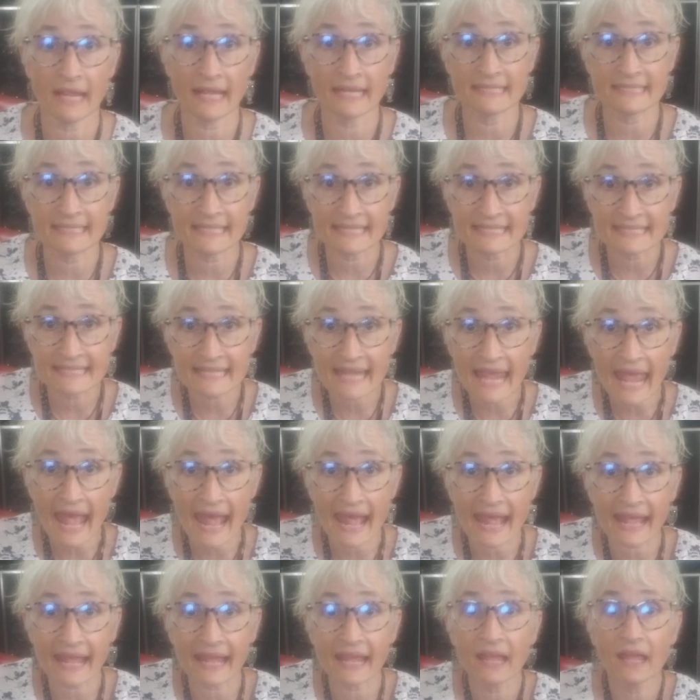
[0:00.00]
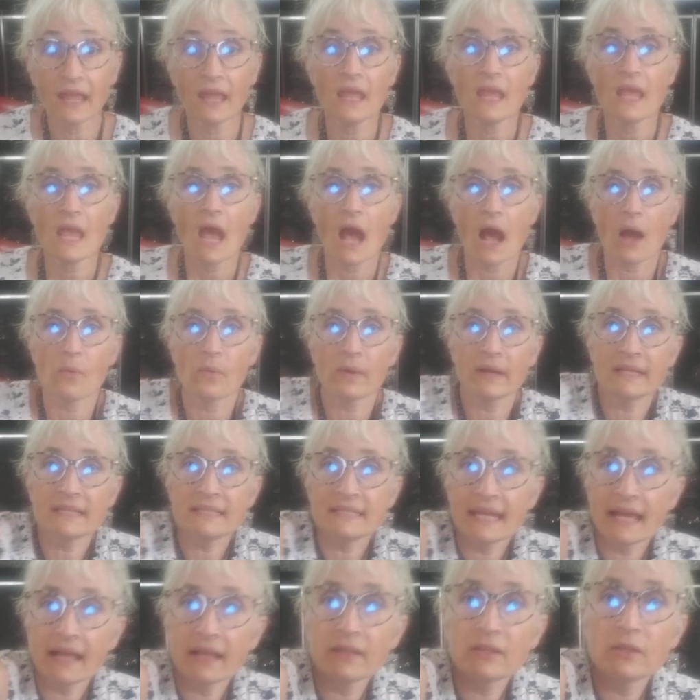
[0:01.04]
and today I want
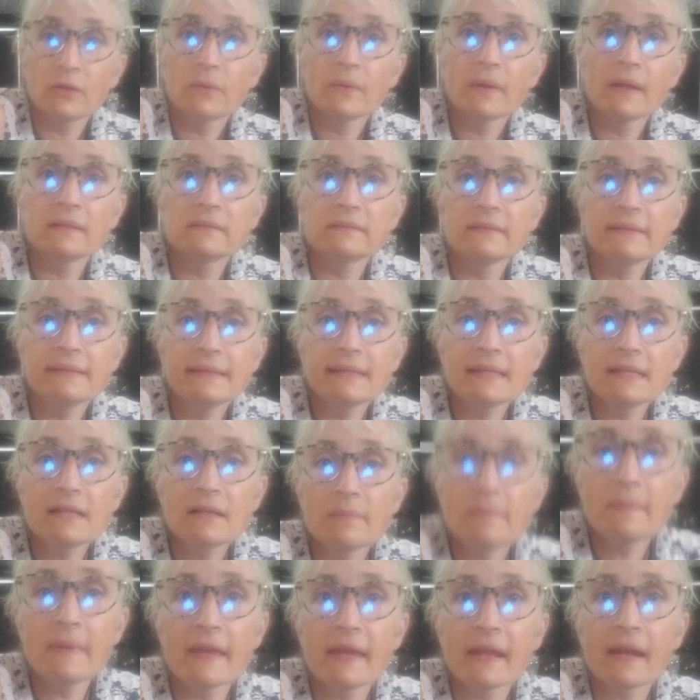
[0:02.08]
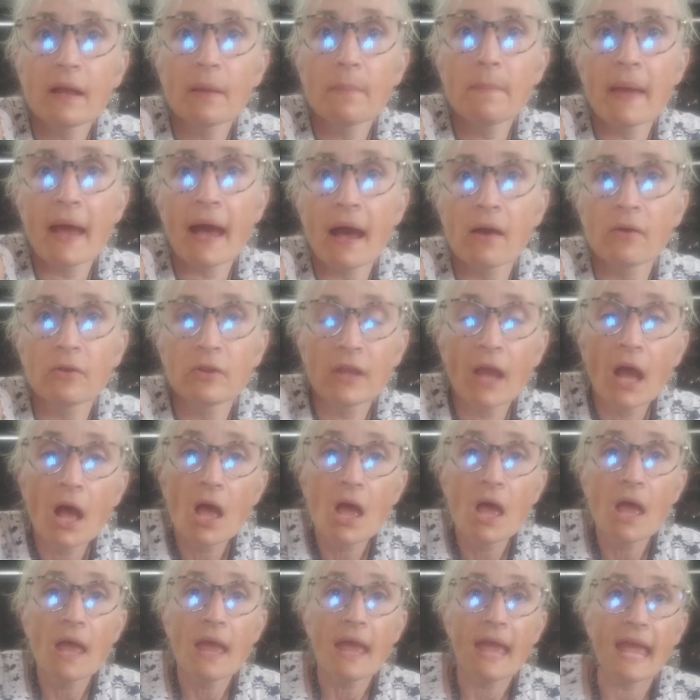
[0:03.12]
to tell you a little bit about
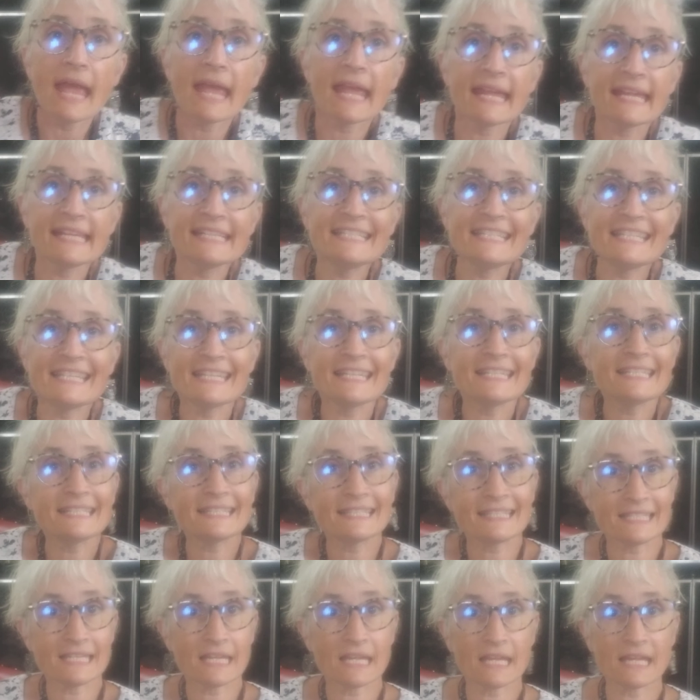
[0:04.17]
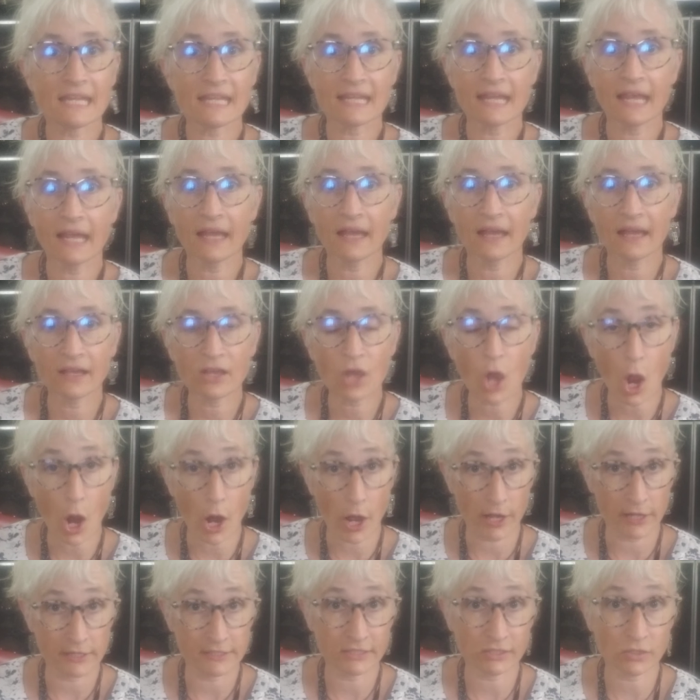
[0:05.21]
ATC
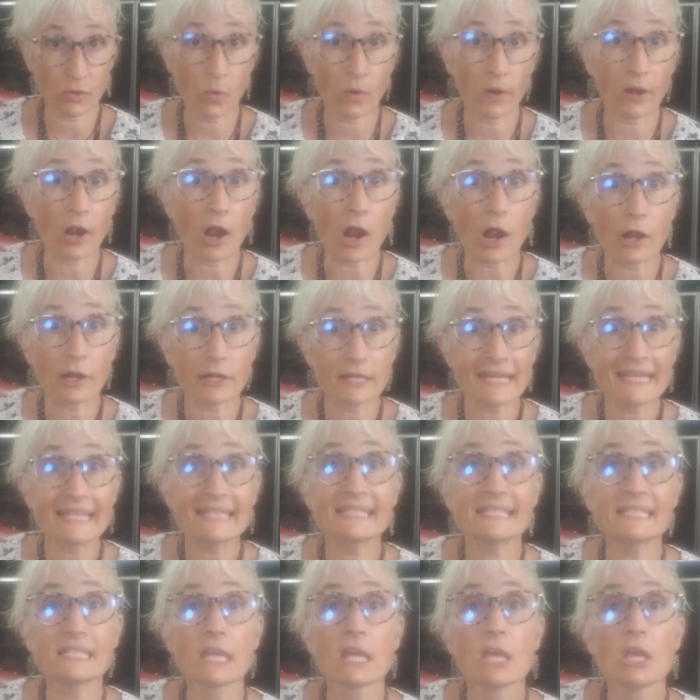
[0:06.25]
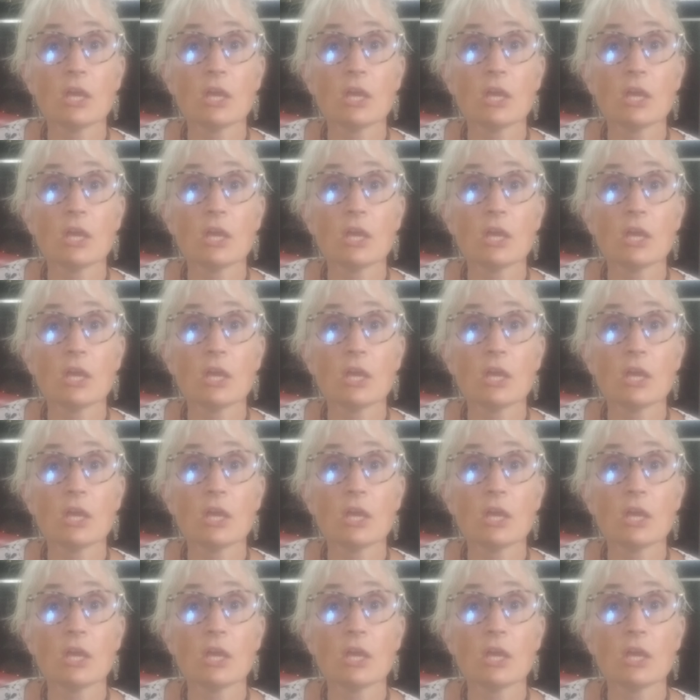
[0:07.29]
cards, or artist